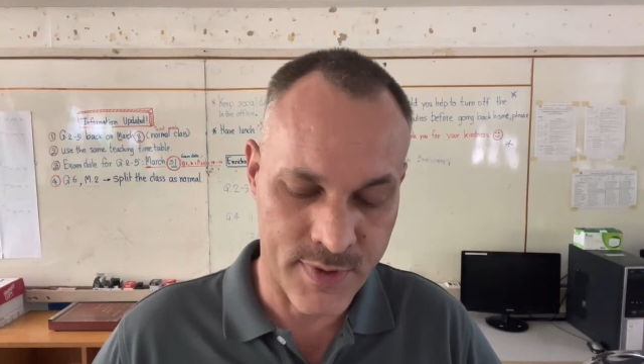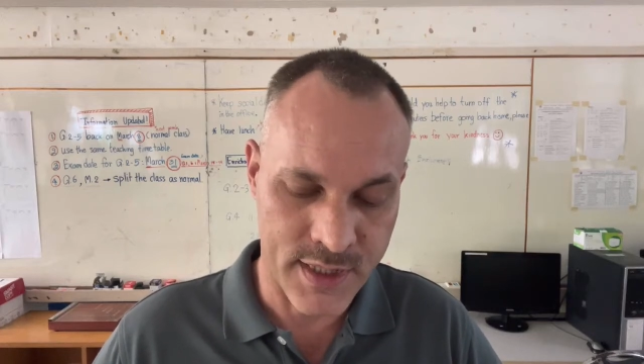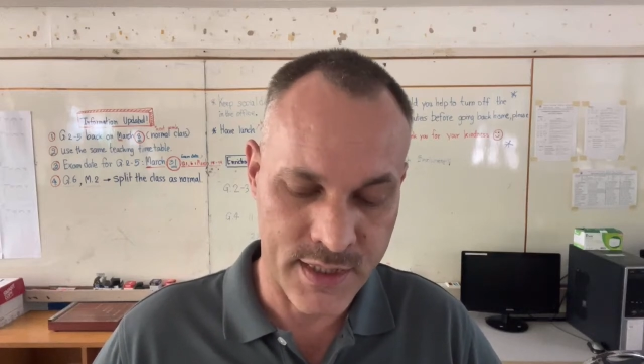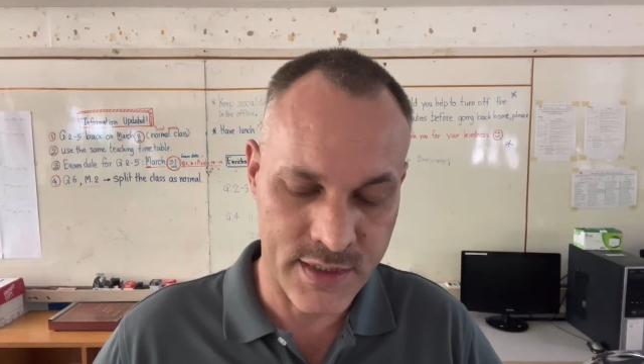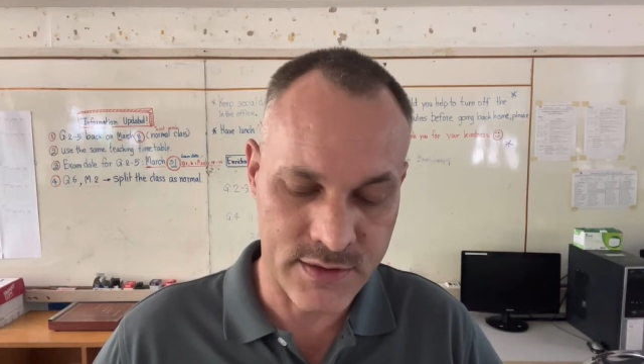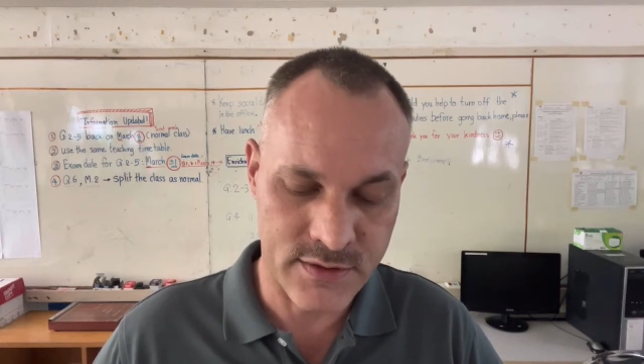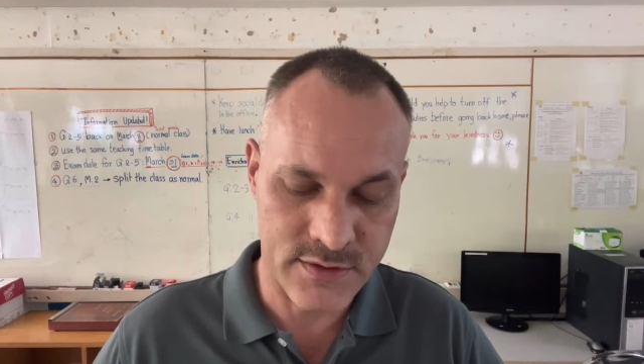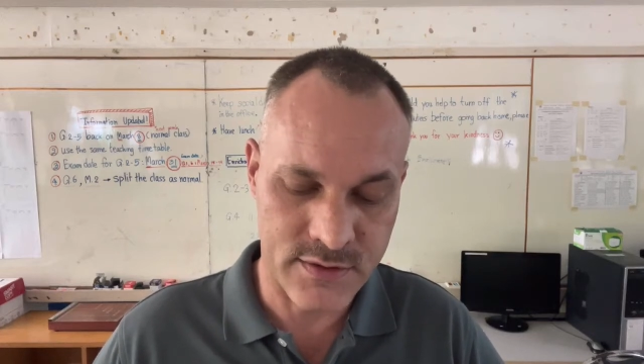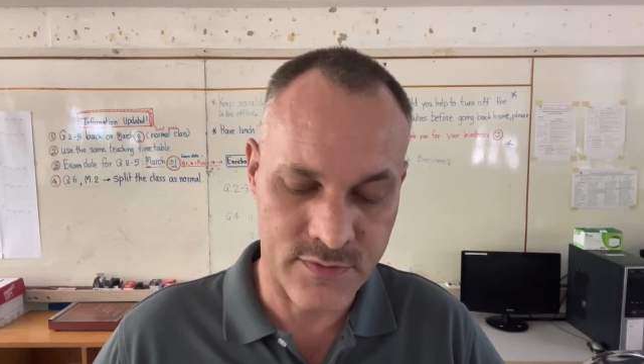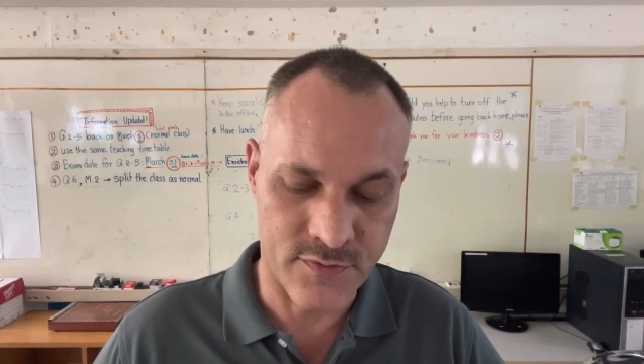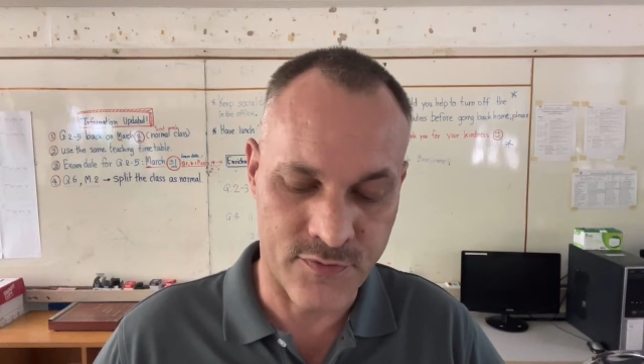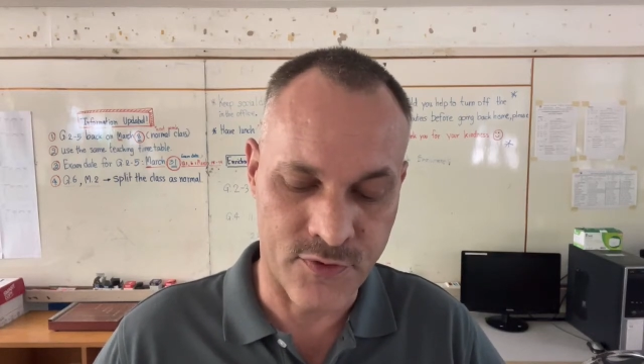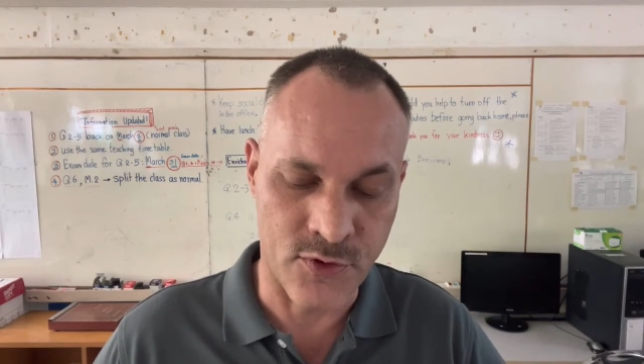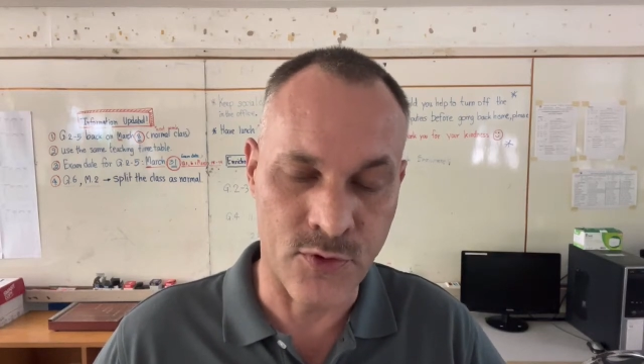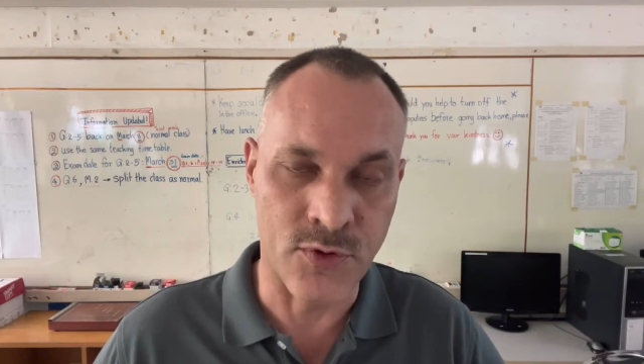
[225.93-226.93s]
minutes
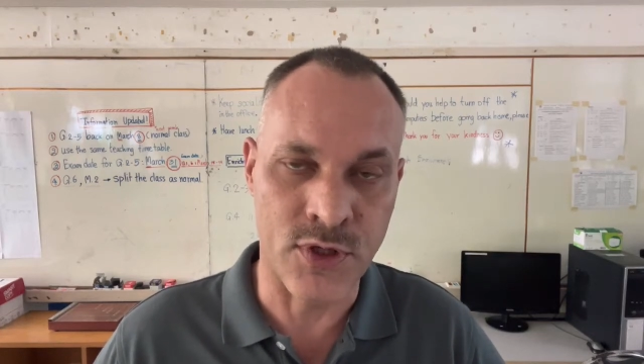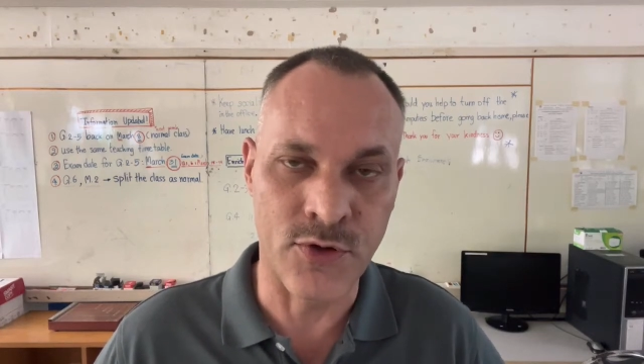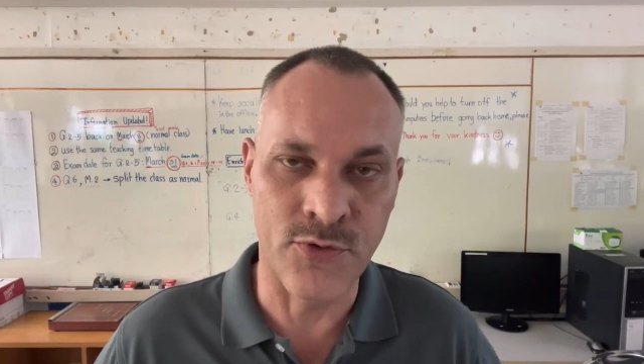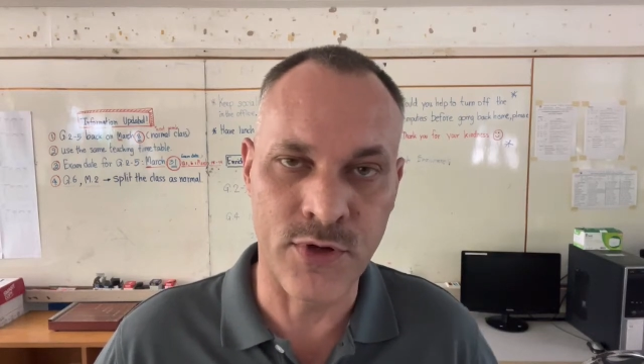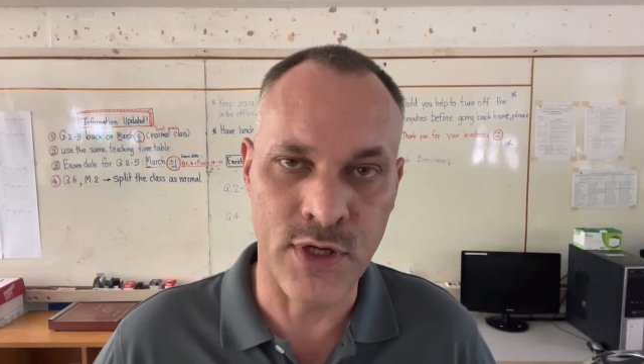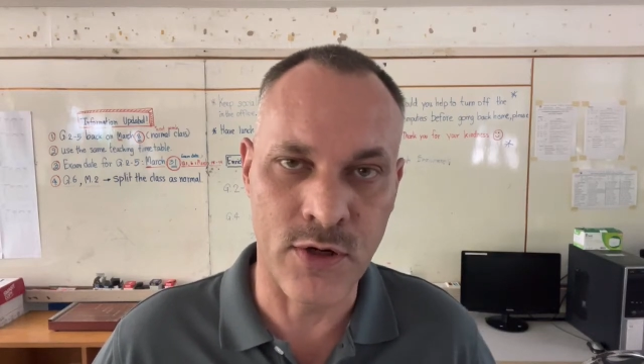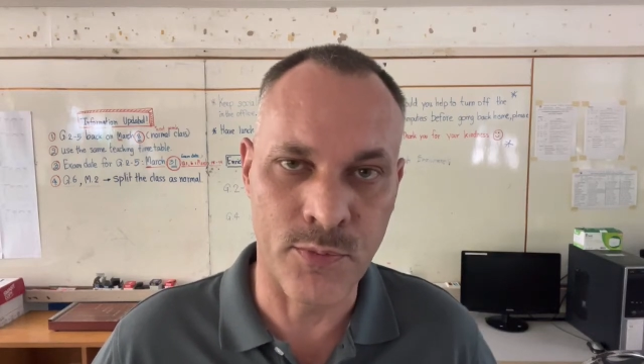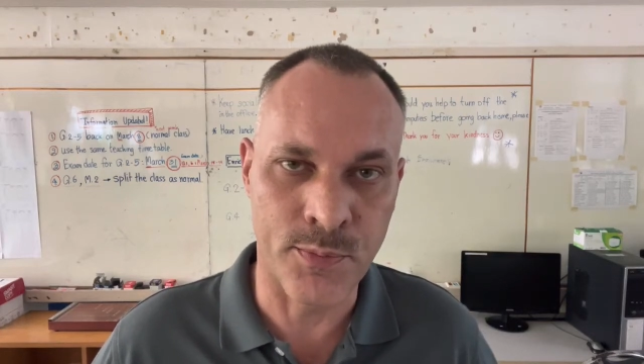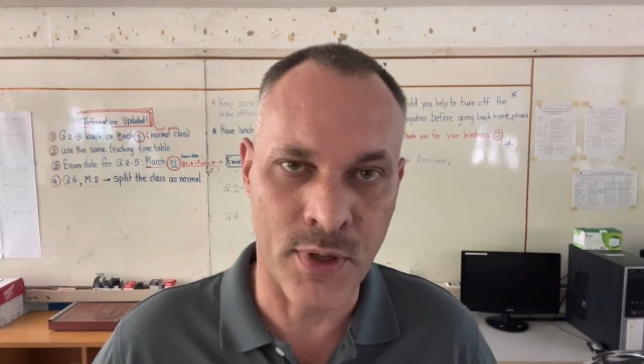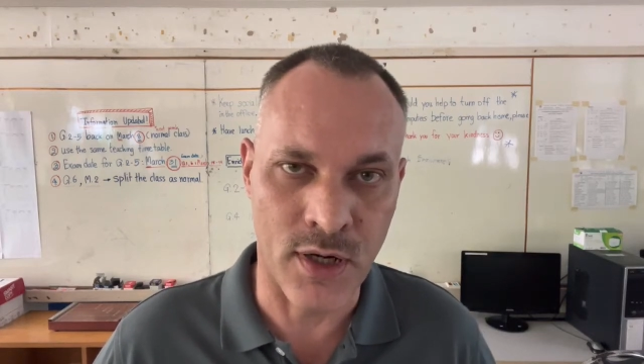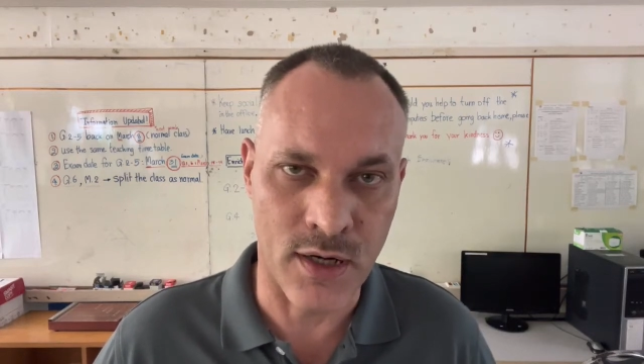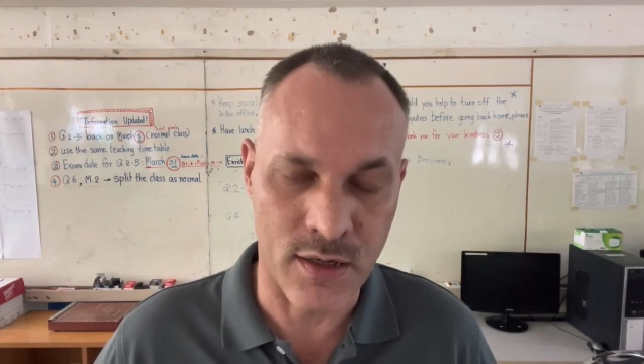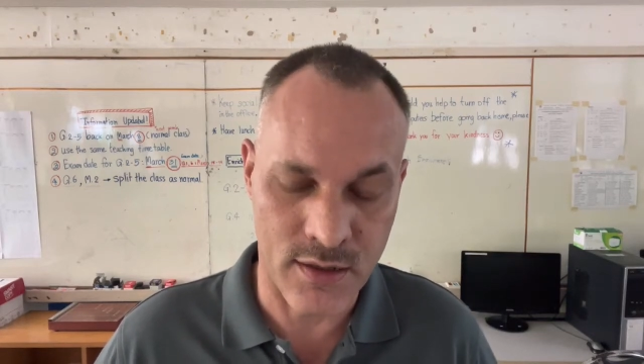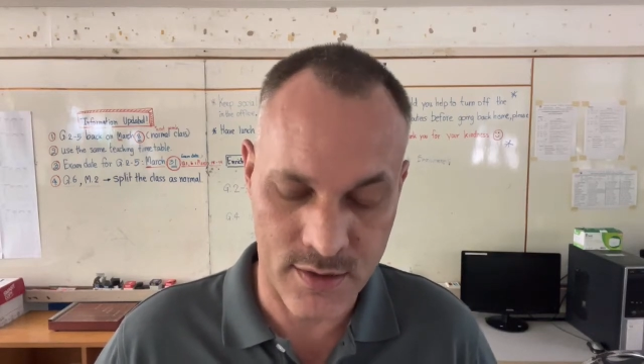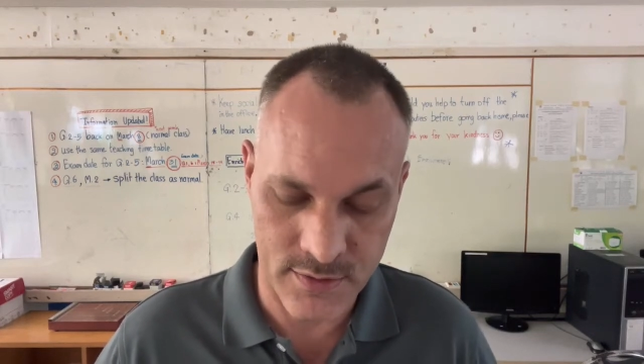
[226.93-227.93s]
through Unio
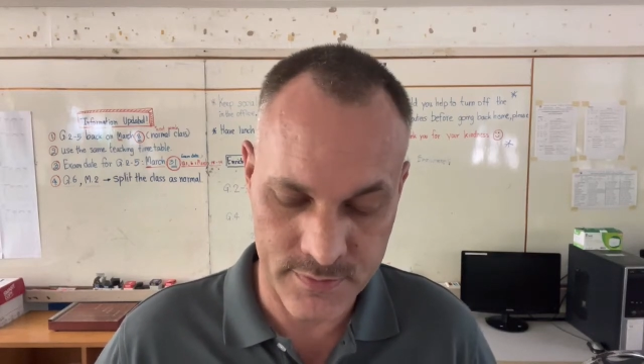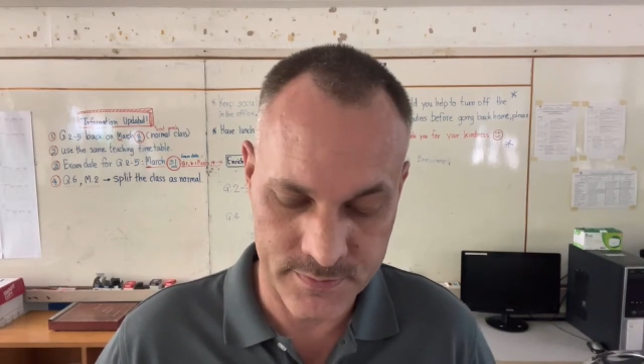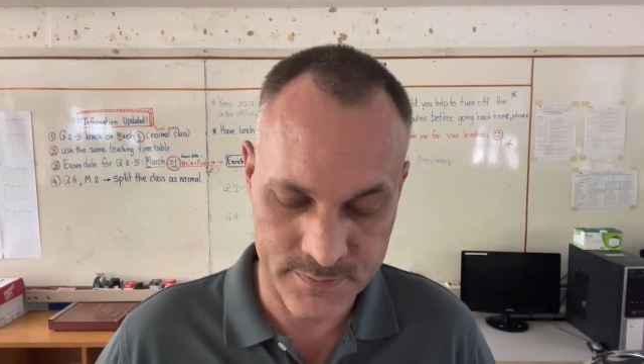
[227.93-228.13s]
Park.